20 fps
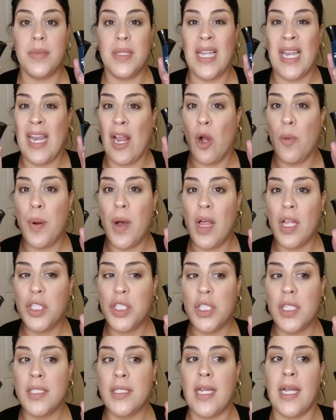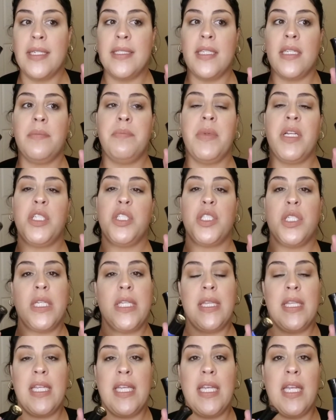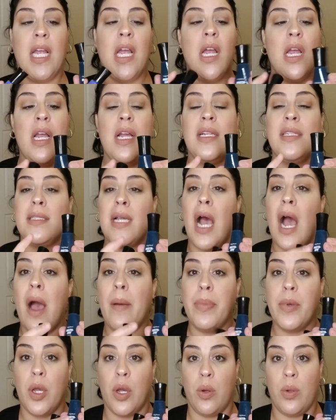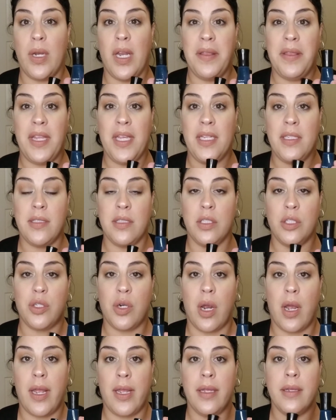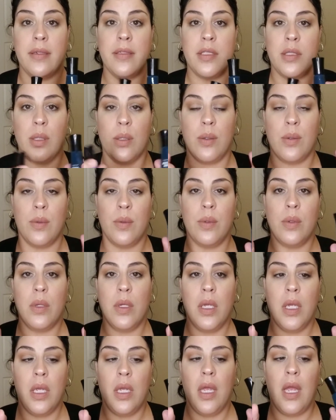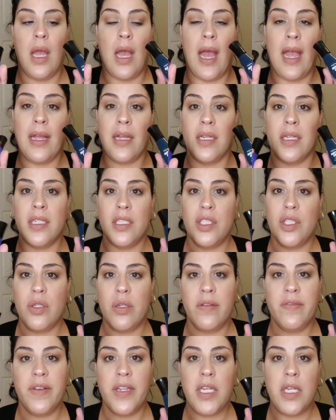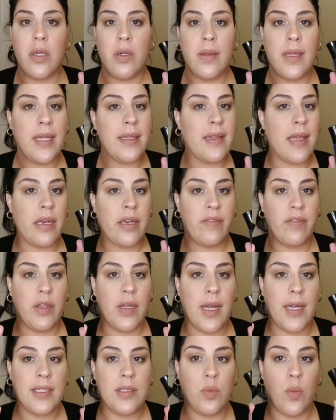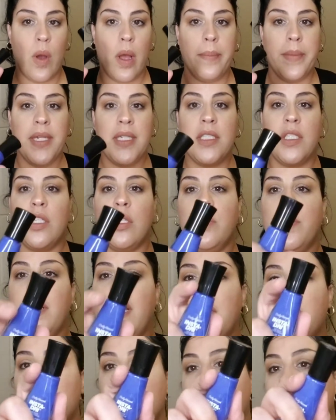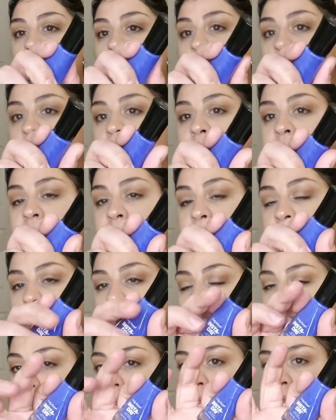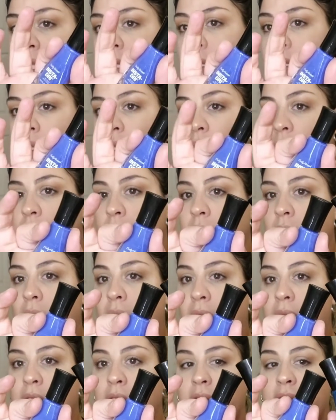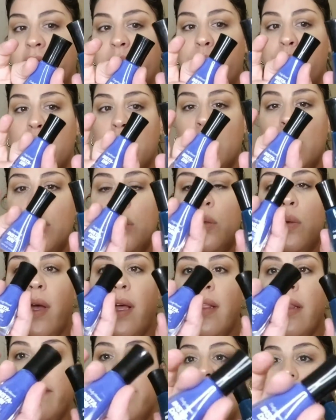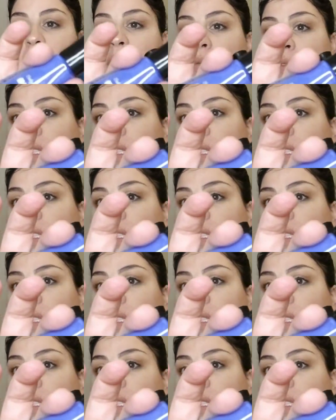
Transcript: nail polishes. I did mention the top coat in the Insta-Dry. So I could do a video like that if you guys want me to, but I just love these colors. I love blue. I love this